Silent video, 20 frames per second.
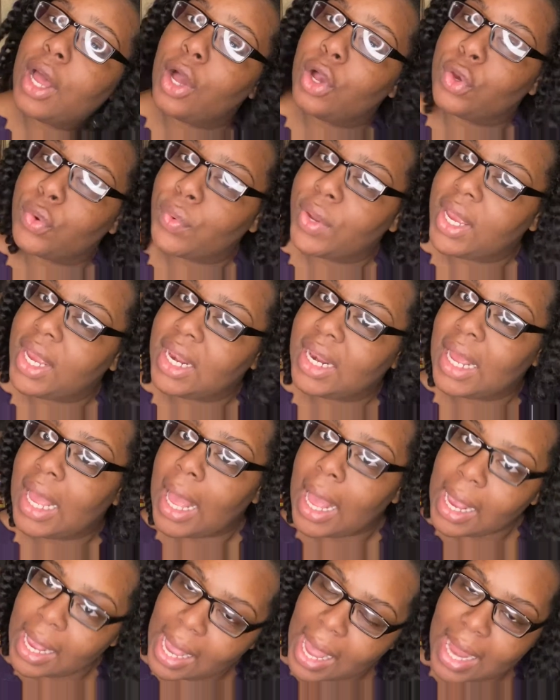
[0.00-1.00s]
green
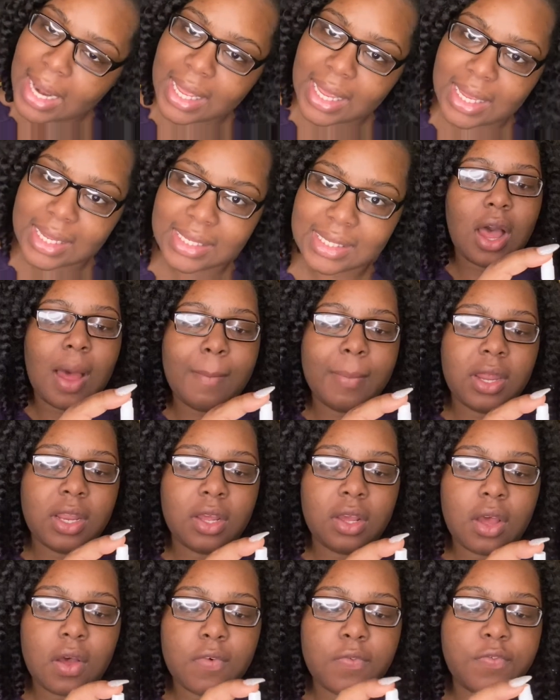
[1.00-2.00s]
goddess. I'm
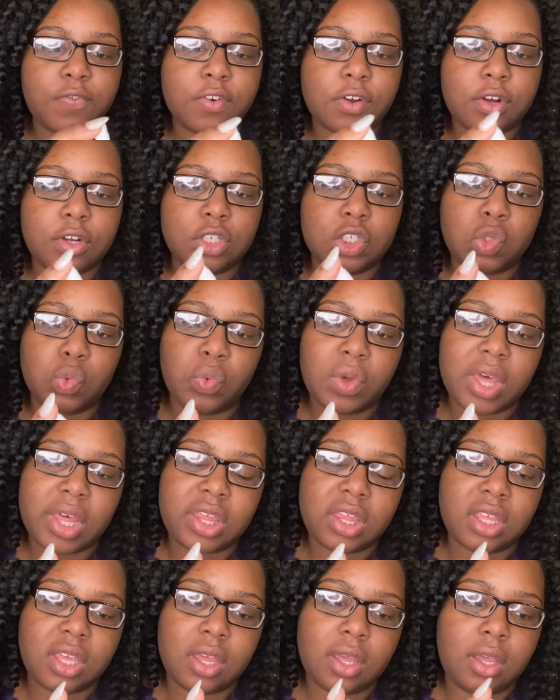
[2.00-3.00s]
gonna go first
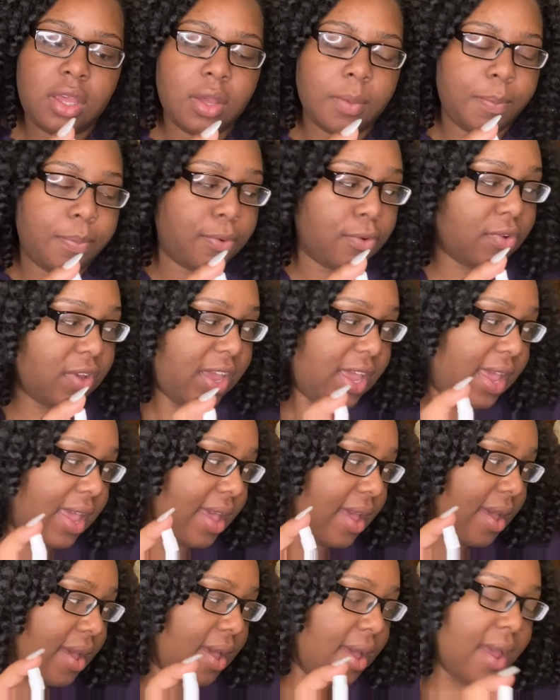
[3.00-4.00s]
with Capri
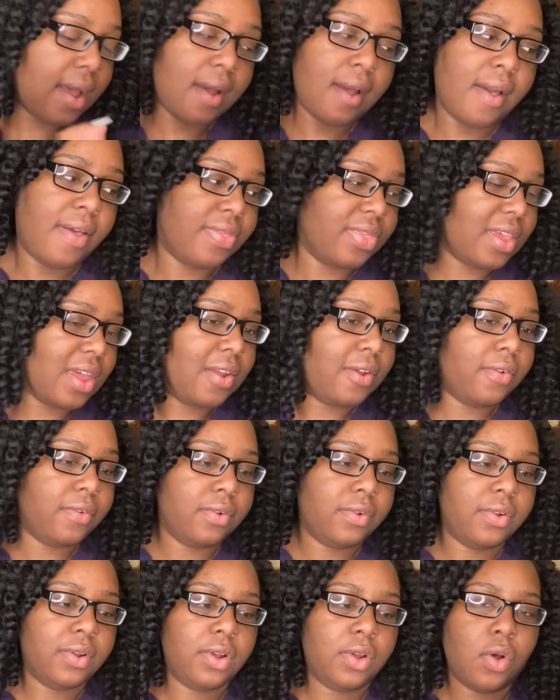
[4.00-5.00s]
and
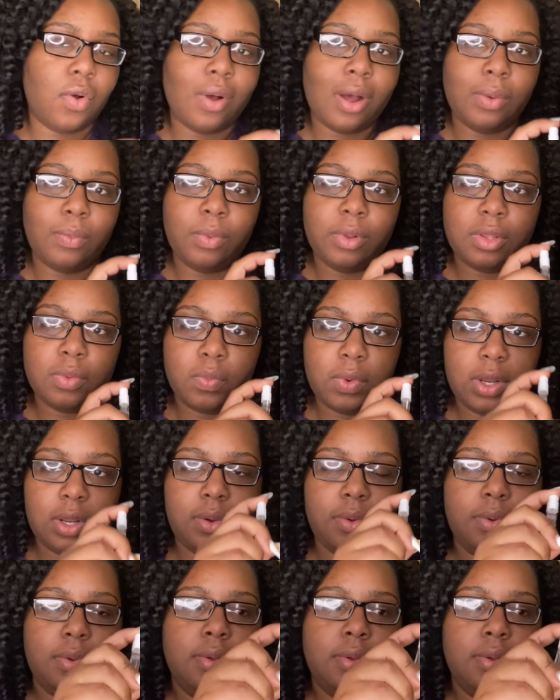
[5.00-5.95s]
then go on with Willow.